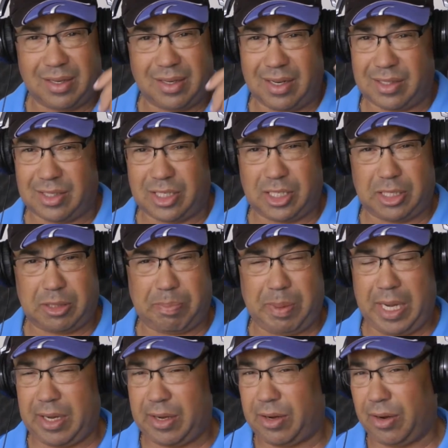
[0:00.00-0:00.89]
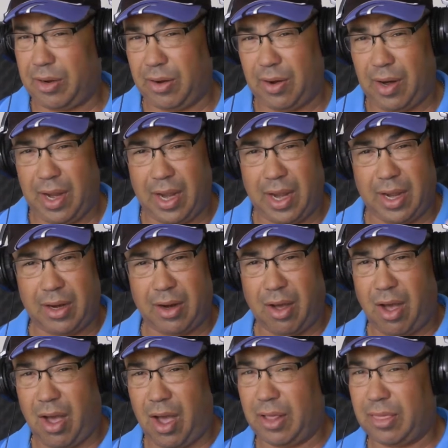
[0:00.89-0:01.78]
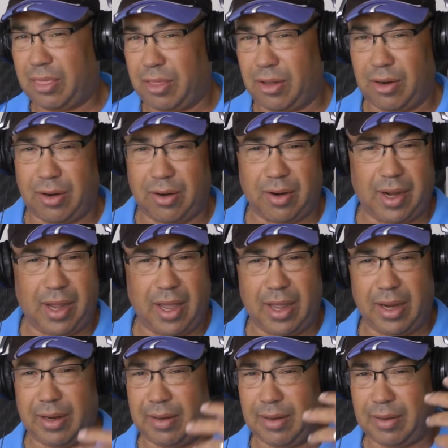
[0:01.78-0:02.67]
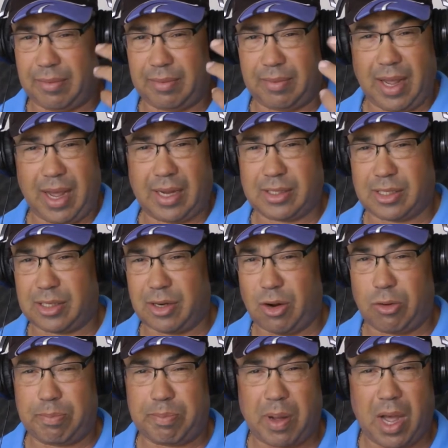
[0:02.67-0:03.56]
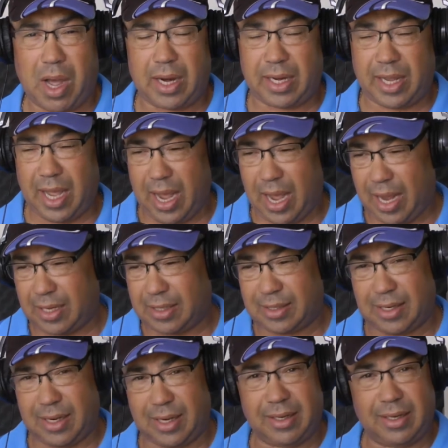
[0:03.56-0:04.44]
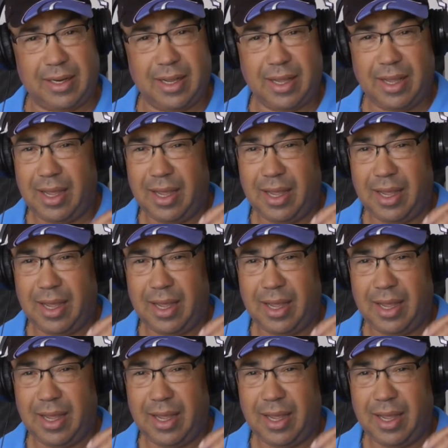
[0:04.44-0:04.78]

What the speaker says: is a speaker and author and has his own podcast and